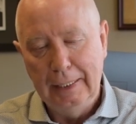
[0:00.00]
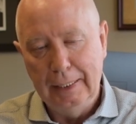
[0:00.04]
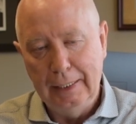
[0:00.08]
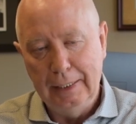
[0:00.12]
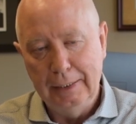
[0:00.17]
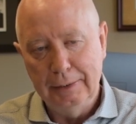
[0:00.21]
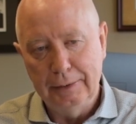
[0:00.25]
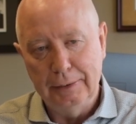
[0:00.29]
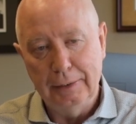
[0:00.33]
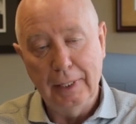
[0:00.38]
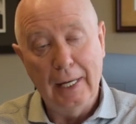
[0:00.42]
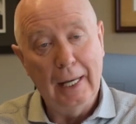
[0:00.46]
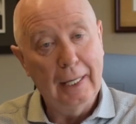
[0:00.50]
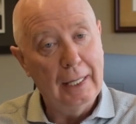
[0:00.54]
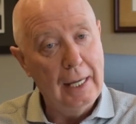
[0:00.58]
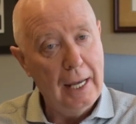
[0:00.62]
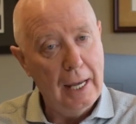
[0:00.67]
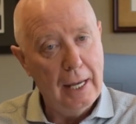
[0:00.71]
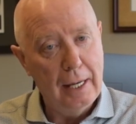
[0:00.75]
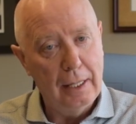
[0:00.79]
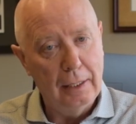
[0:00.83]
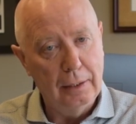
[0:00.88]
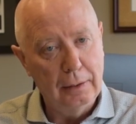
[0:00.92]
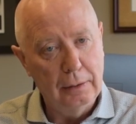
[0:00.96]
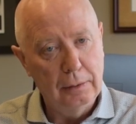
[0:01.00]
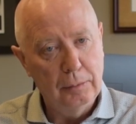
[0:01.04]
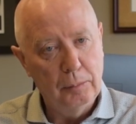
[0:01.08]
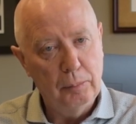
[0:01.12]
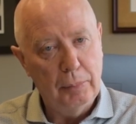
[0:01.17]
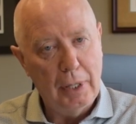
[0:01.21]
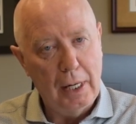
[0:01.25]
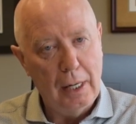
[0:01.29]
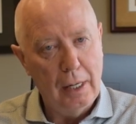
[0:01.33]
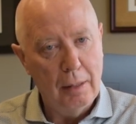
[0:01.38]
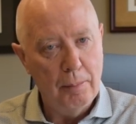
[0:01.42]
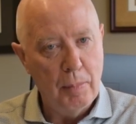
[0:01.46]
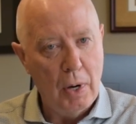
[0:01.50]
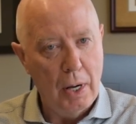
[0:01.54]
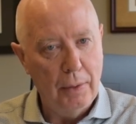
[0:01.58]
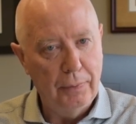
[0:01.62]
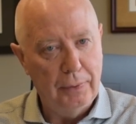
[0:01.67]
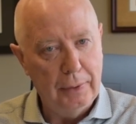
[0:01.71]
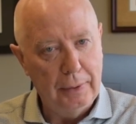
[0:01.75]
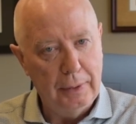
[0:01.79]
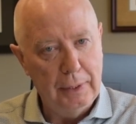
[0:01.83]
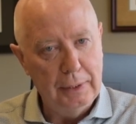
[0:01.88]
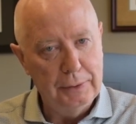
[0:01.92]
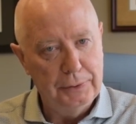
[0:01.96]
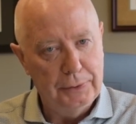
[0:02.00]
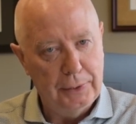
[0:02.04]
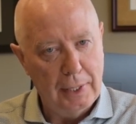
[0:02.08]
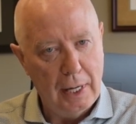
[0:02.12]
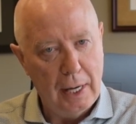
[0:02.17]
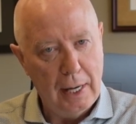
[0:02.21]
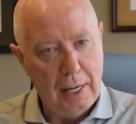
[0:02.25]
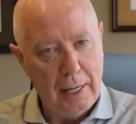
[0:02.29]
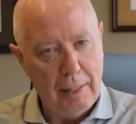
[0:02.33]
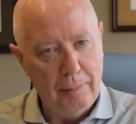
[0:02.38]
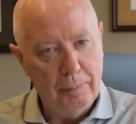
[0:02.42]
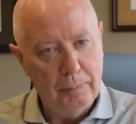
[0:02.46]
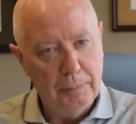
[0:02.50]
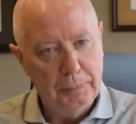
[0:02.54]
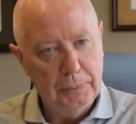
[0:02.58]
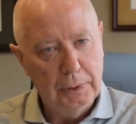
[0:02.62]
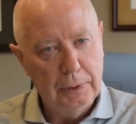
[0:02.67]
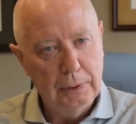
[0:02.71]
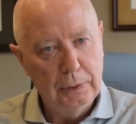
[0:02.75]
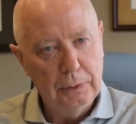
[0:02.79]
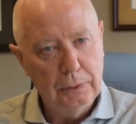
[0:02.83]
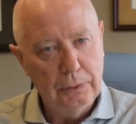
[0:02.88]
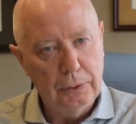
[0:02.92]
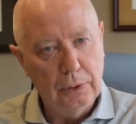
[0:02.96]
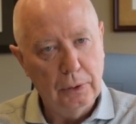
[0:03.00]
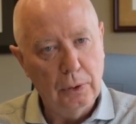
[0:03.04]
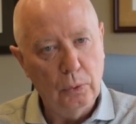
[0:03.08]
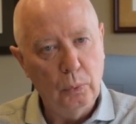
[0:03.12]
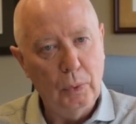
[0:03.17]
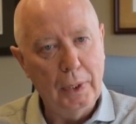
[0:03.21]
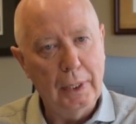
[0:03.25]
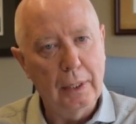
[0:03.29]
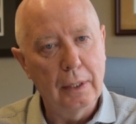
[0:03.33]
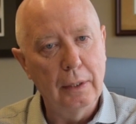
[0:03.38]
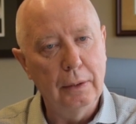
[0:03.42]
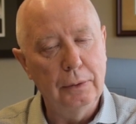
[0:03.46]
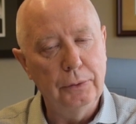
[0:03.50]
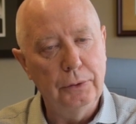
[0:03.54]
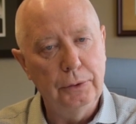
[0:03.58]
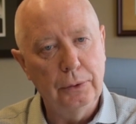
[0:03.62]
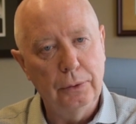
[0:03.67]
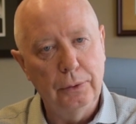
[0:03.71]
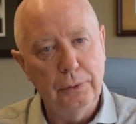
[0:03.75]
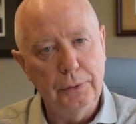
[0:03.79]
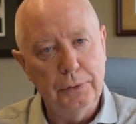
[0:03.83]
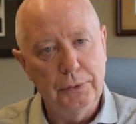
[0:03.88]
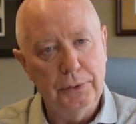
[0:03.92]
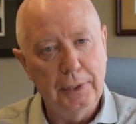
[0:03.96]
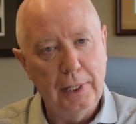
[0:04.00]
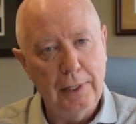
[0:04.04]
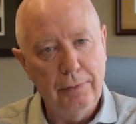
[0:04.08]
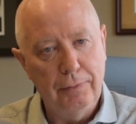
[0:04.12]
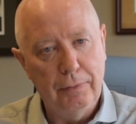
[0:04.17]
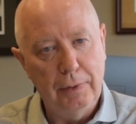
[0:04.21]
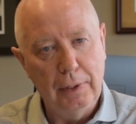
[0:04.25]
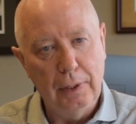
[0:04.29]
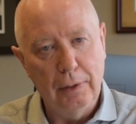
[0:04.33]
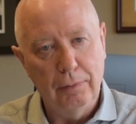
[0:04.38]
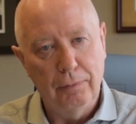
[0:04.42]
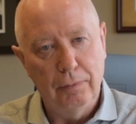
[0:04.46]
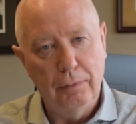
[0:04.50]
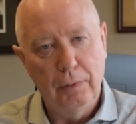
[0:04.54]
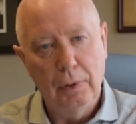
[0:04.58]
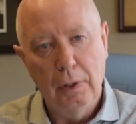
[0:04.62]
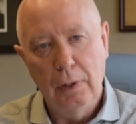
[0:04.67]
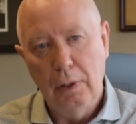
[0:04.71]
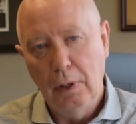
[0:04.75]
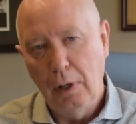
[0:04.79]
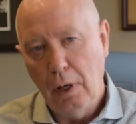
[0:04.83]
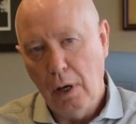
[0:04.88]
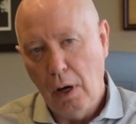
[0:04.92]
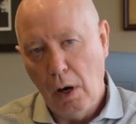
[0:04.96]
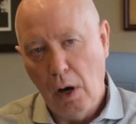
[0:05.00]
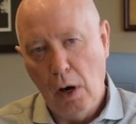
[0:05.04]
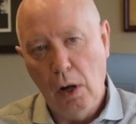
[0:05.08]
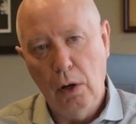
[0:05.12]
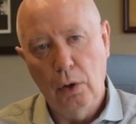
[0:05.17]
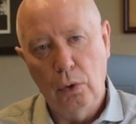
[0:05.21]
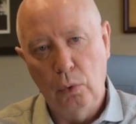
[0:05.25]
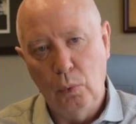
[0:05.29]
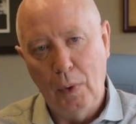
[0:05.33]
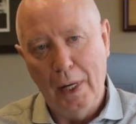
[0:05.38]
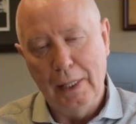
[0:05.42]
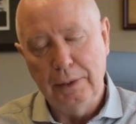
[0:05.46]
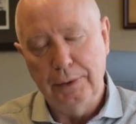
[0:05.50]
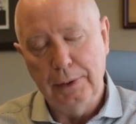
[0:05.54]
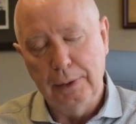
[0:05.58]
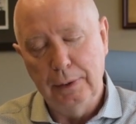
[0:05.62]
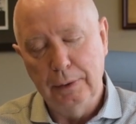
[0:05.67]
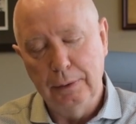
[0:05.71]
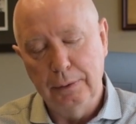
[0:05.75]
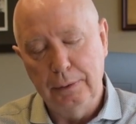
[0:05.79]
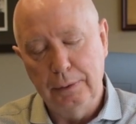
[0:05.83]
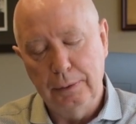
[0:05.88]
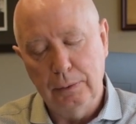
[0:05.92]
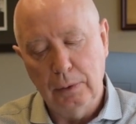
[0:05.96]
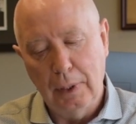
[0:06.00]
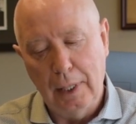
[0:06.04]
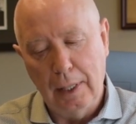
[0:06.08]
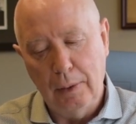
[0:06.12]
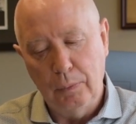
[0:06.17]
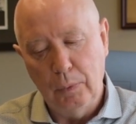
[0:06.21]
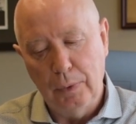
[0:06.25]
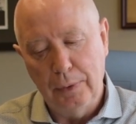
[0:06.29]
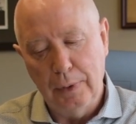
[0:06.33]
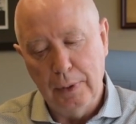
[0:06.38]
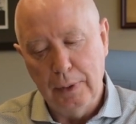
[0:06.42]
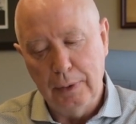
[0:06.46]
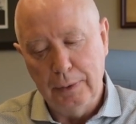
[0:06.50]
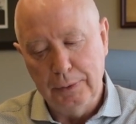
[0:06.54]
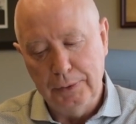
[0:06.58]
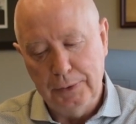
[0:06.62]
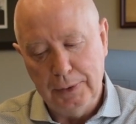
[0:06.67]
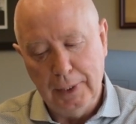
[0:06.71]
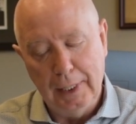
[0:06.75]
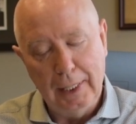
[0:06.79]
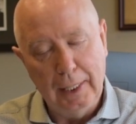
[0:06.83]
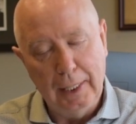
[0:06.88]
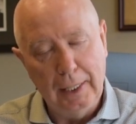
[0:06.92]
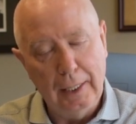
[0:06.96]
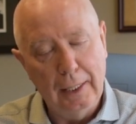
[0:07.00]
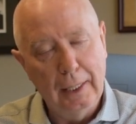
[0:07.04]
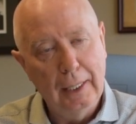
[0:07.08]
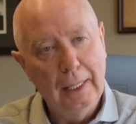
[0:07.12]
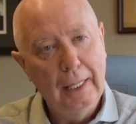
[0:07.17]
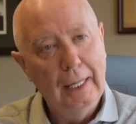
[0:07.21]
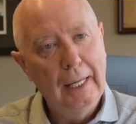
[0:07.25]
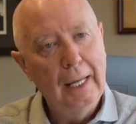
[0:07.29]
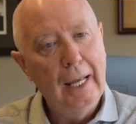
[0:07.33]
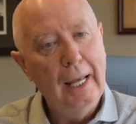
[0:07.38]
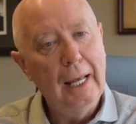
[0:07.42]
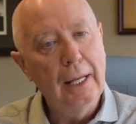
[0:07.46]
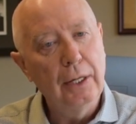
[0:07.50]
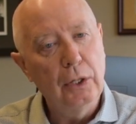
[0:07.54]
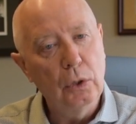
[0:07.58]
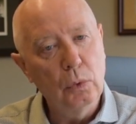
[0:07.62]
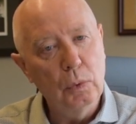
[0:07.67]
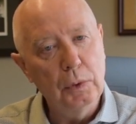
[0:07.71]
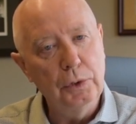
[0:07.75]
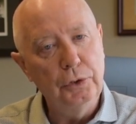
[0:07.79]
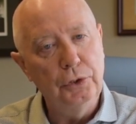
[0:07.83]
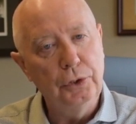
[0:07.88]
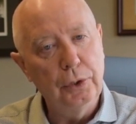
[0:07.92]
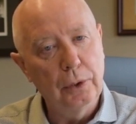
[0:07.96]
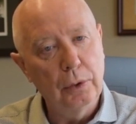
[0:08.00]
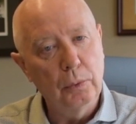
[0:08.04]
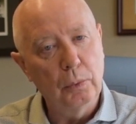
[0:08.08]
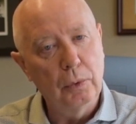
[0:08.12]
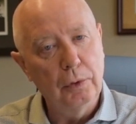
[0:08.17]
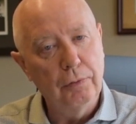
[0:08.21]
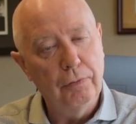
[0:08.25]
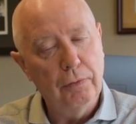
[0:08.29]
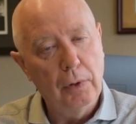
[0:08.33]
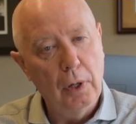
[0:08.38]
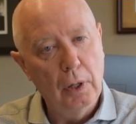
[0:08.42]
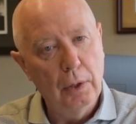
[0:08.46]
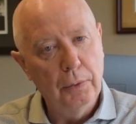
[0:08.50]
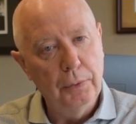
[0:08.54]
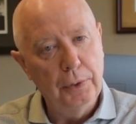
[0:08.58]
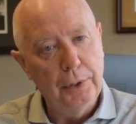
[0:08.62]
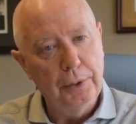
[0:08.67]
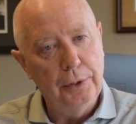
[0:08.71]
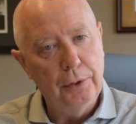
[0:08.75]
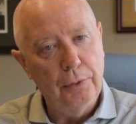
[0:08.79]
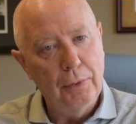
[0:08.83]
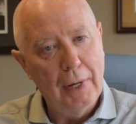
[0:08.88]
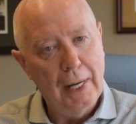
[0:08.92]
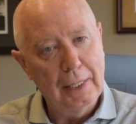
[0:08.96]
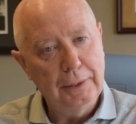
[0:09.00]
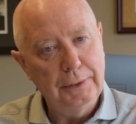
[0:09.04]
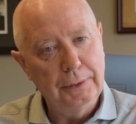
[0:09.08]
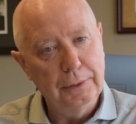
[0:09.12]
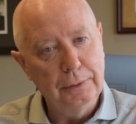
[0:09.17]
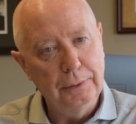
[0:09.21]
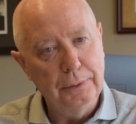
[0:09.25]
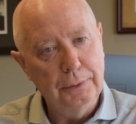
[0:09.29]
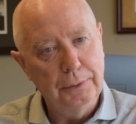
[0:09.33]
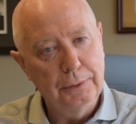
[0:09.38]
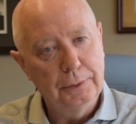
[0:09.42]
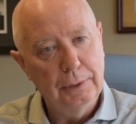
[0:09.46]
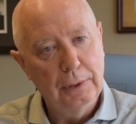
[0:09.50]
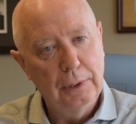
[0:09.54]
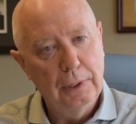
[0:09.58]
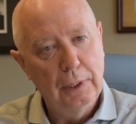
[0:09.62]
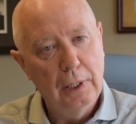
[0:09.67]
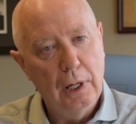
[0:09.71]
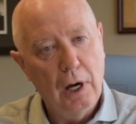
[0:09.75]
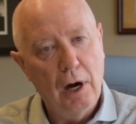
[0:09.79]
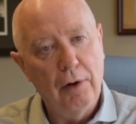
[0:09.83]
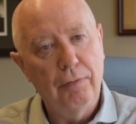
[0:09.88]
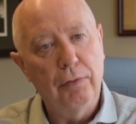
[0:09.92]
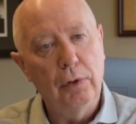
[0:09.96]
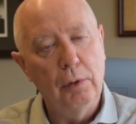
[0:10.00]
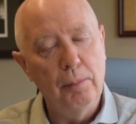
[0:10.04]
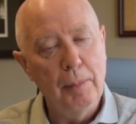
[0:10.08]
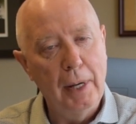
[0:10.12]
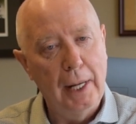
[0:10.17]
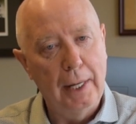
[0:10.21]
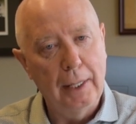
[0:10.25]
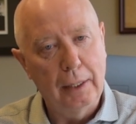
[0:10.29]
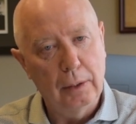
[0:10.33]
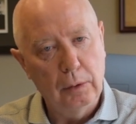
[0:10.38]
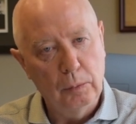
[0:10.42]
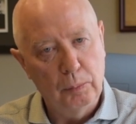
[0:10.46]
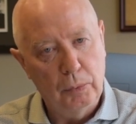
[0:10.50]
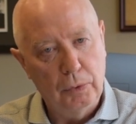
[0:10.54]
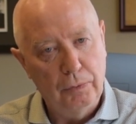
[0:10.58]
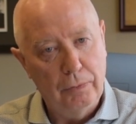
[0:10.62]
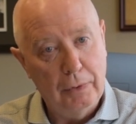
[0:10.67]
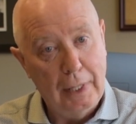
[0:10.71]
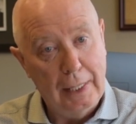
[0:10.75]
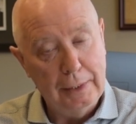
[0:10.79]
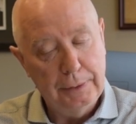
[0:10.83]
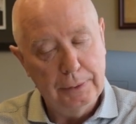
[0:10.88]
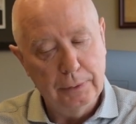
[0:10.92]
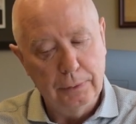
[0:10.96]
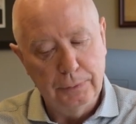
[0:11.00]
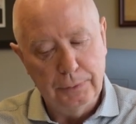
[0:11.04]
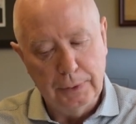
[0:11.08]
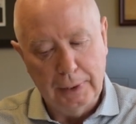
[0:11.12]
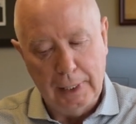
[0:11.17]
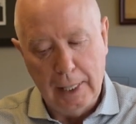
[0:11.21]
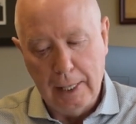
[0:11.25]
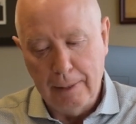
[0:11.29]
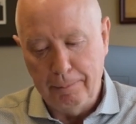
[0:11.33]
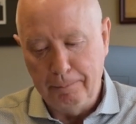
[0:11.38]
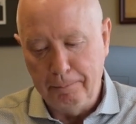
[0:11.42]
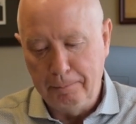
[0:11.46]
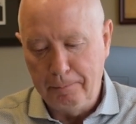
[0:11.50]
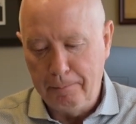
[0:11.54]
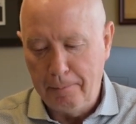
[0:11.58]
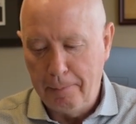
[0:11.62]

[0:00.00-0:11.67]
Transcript: is, again, paramount at this time so that we can ensure the safety of all our residents within our city and to ensure that we're following the directions of our medical professionals again.